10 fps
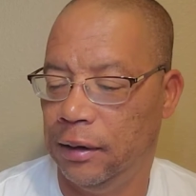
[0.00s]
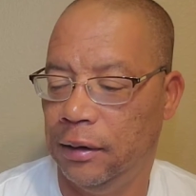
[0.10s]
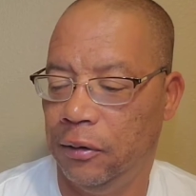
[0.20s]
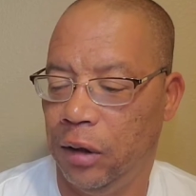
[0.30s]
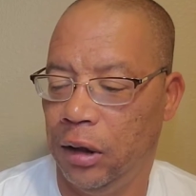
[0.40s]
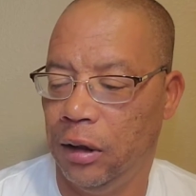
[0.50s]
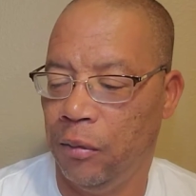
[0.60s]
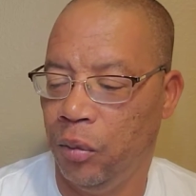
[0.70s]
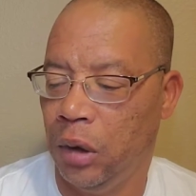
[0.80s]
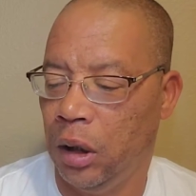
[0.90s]
straight up
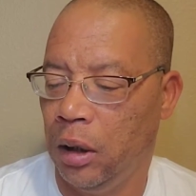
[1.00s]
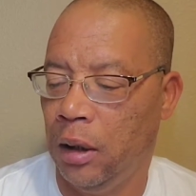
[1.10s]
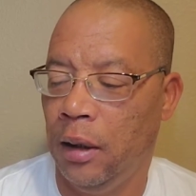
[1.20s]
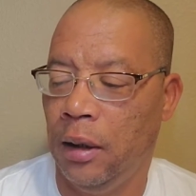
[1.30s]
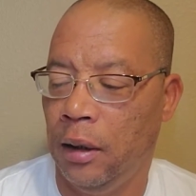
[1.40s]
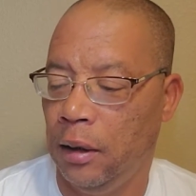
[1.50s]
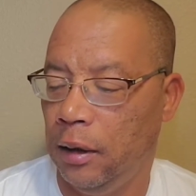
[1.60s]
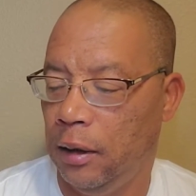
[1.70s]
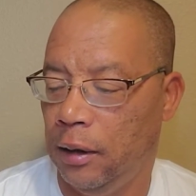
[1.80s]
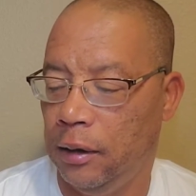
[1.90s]

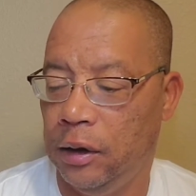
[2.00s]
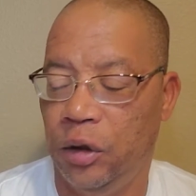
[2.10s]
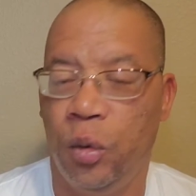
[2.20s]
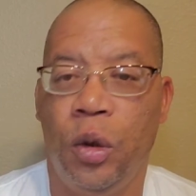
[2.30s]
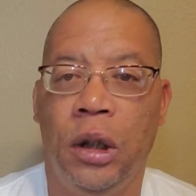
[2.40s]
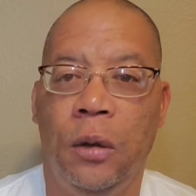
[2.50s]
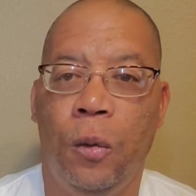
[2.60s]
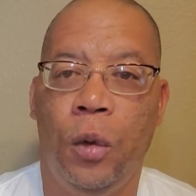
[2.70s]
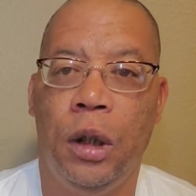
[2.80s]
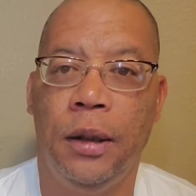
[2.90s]
and
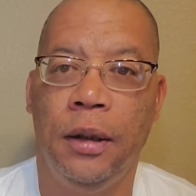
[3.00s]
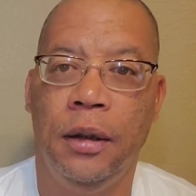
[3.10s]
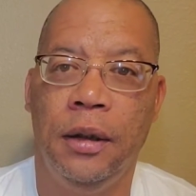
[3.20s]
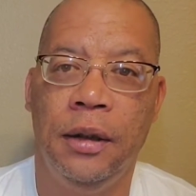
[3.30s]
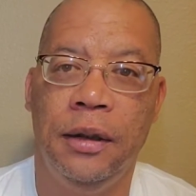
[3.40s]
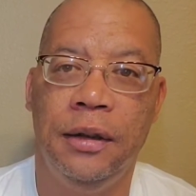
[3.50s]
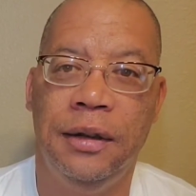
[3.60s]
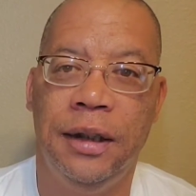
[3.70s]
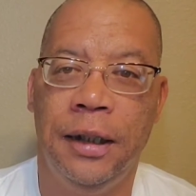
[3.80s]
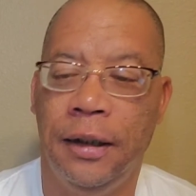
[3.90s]
21 and
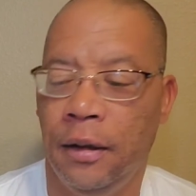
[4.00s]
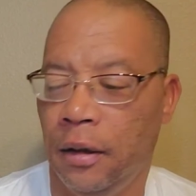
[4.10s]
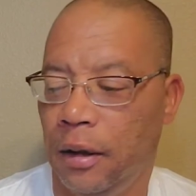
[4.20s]
10